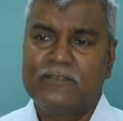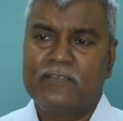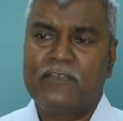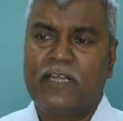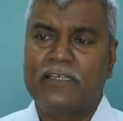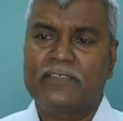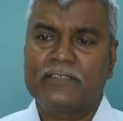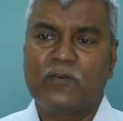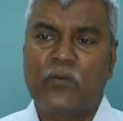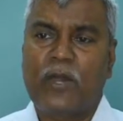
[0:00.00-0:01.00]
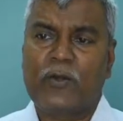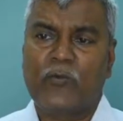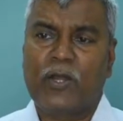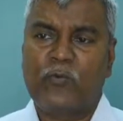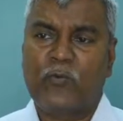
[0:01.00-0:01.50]
he writes 1,
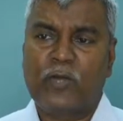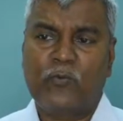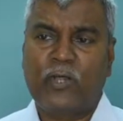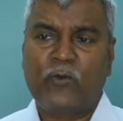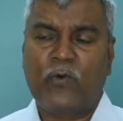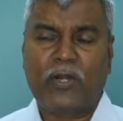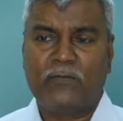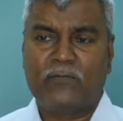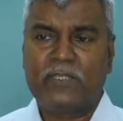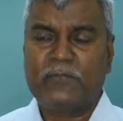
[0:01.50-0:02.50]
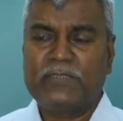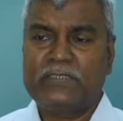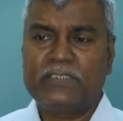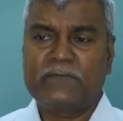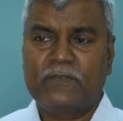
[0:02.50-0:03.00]
1, 1, 1, 1. That
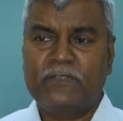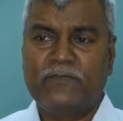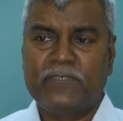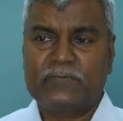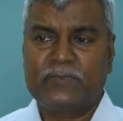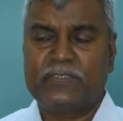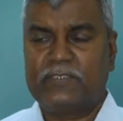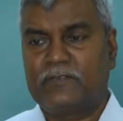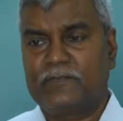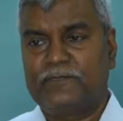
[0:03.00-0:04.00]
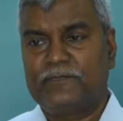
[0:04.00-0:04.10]
means this is from the first procedure.